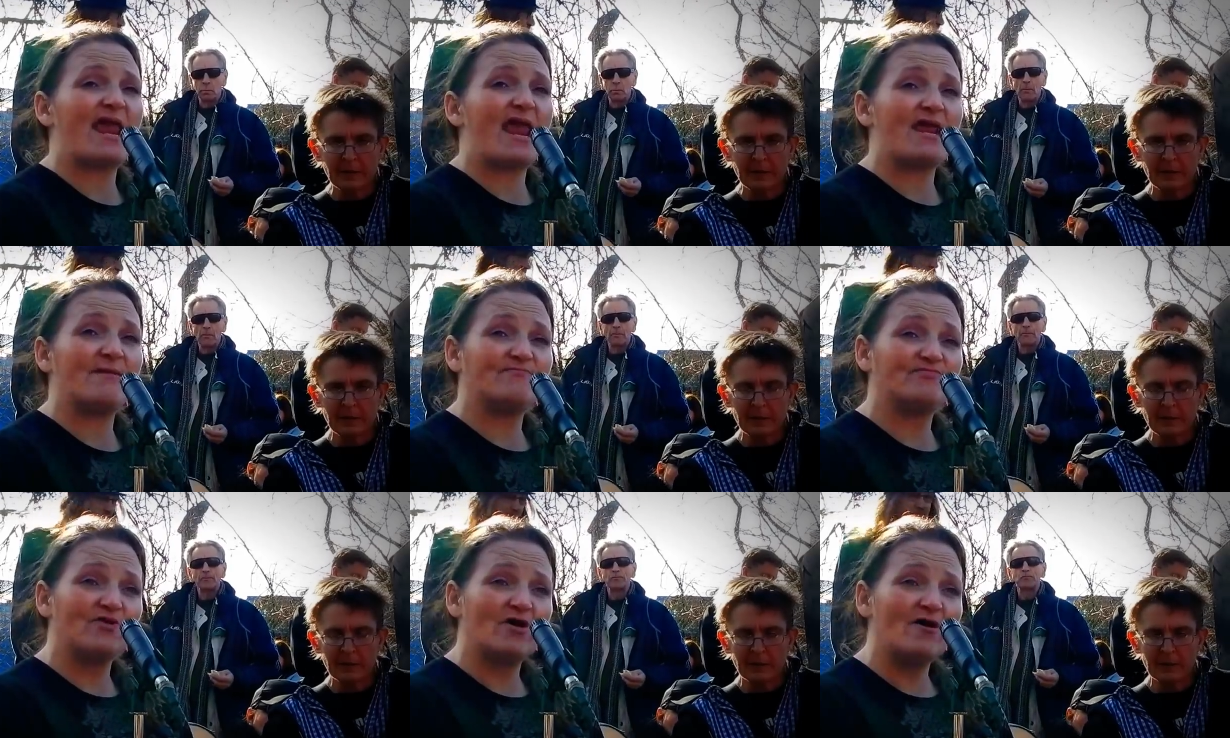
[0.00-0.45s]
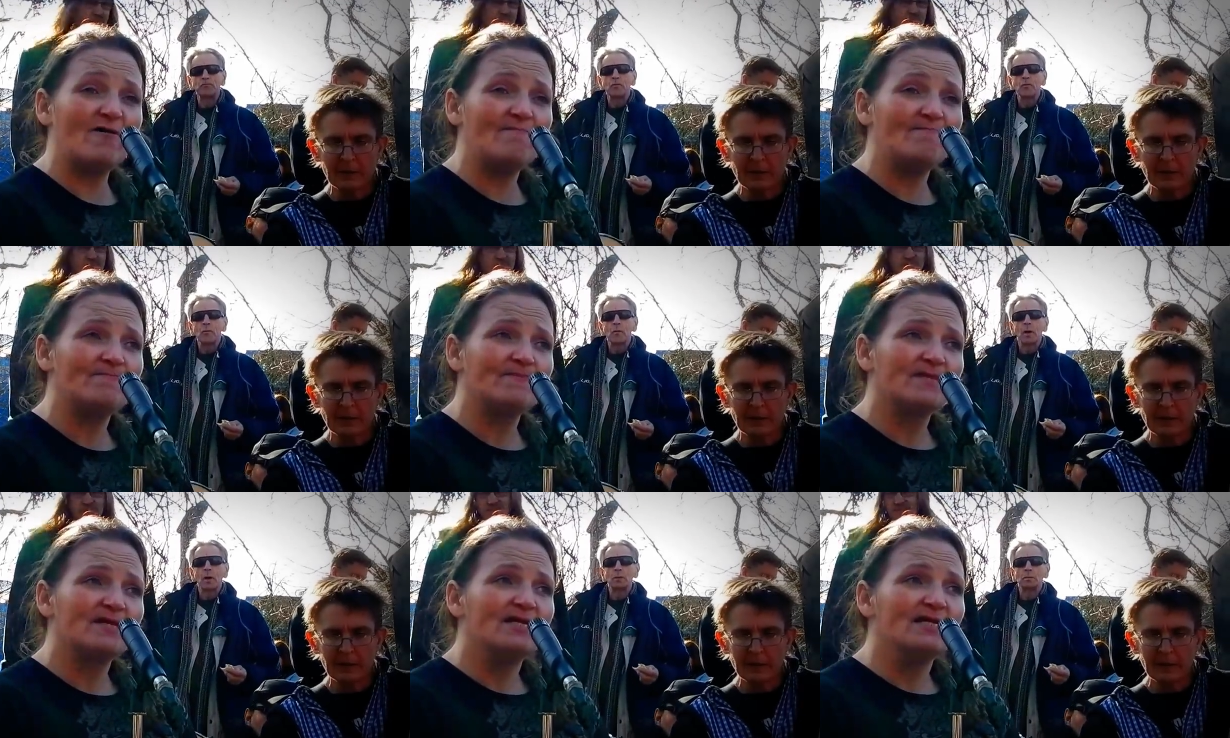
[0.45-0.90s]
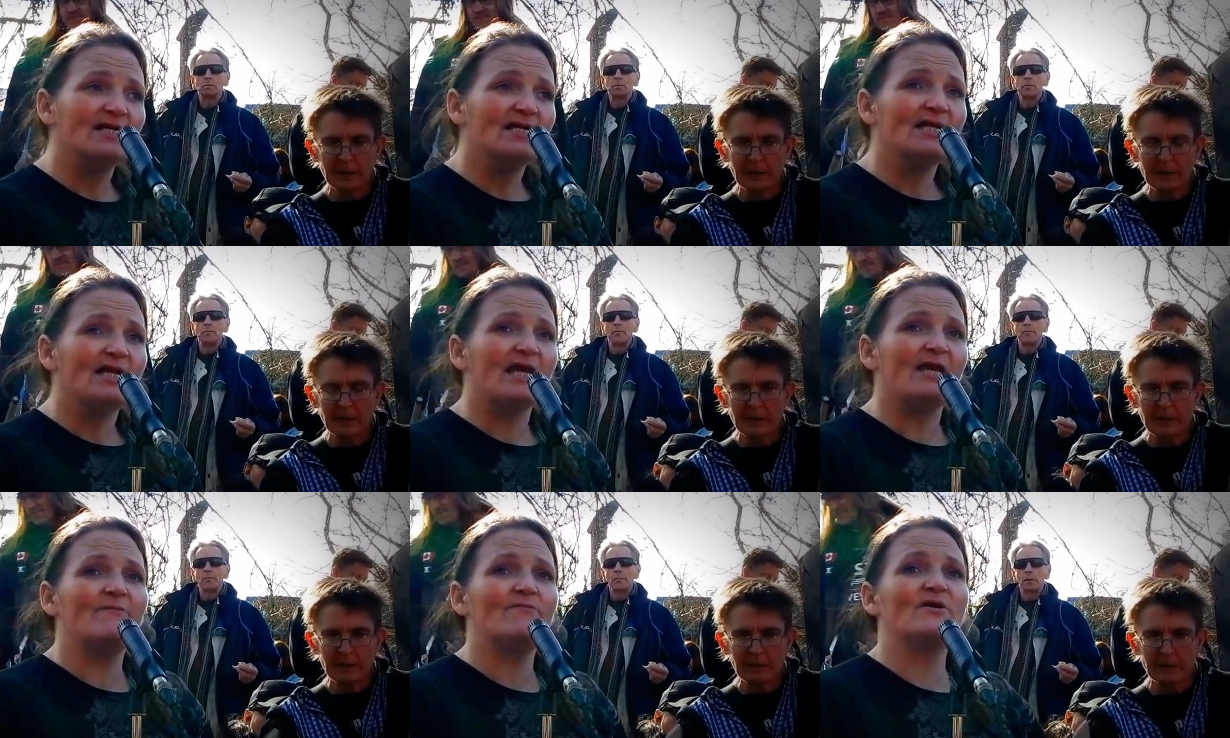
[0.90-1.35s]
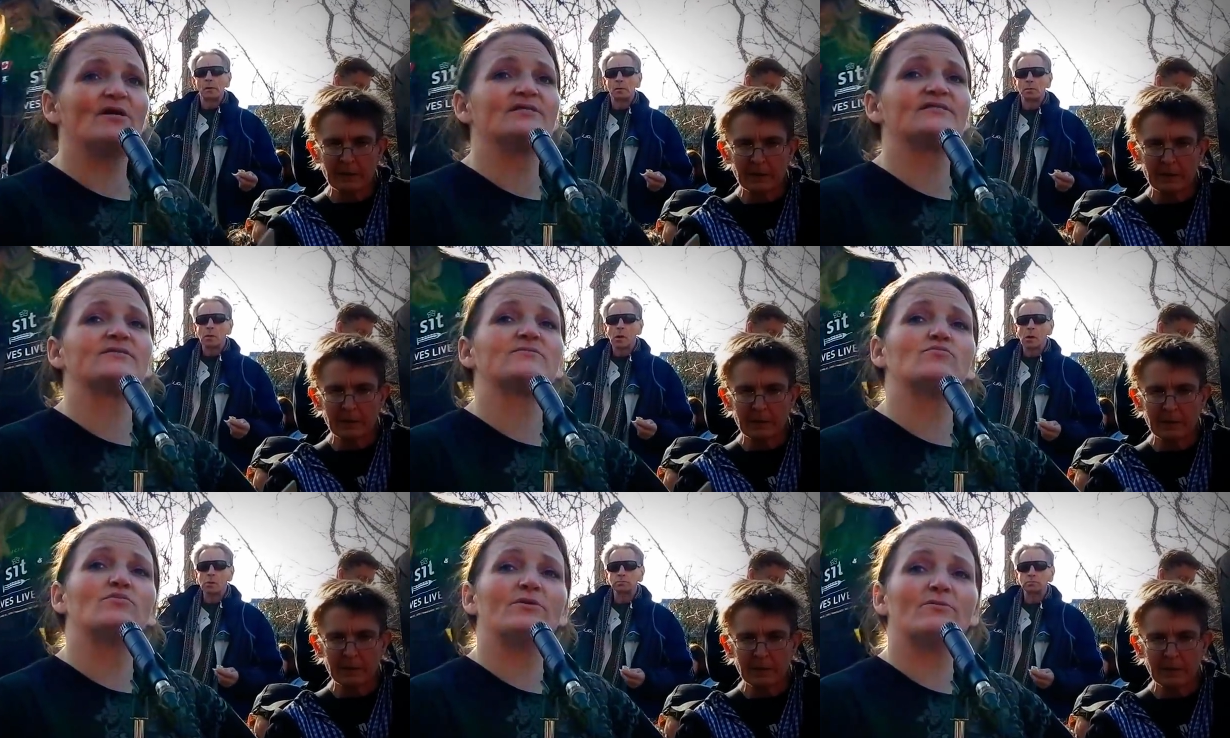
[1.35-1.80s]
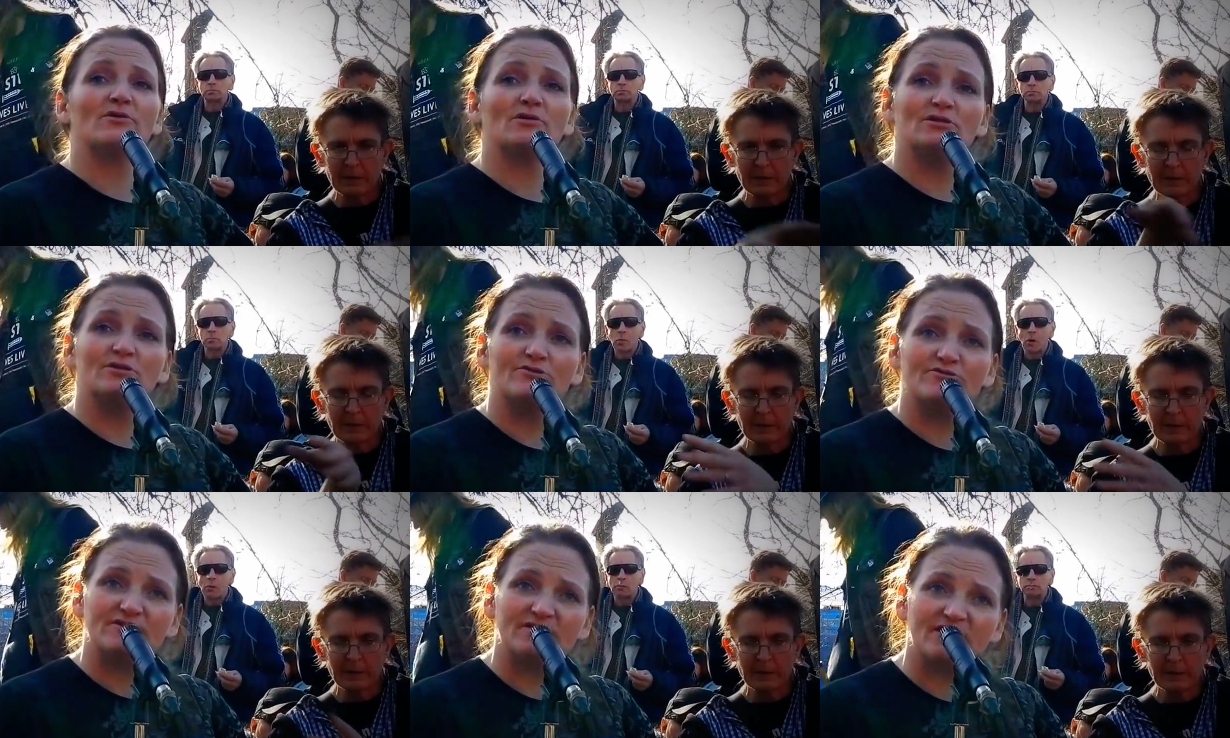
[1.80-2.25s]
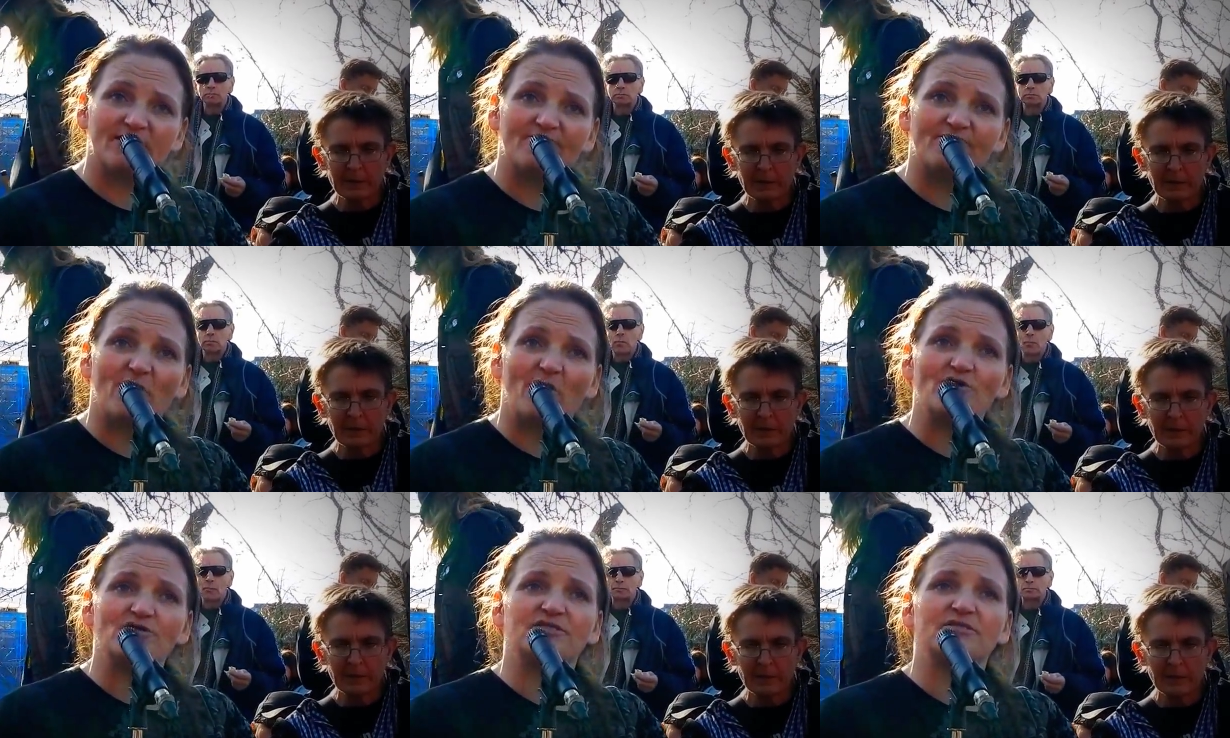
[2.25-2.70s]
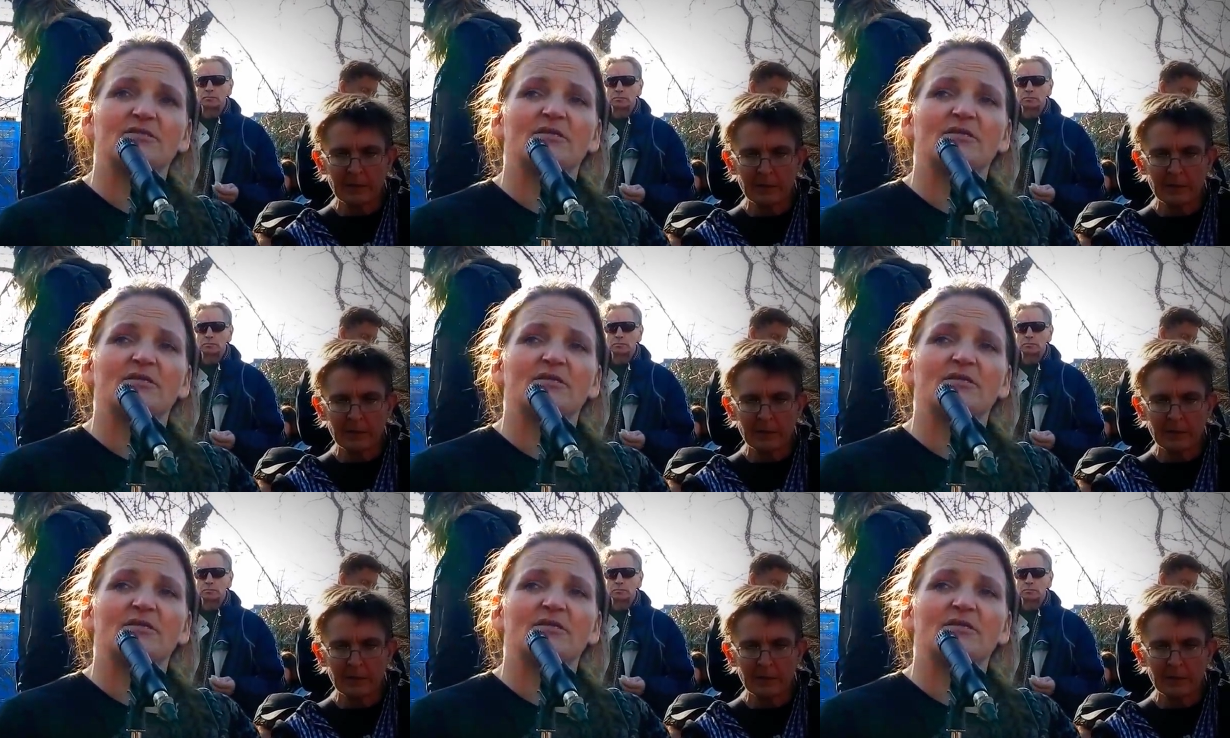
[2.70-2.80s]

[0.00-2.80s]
Speaker 1: April, it was we were losing a person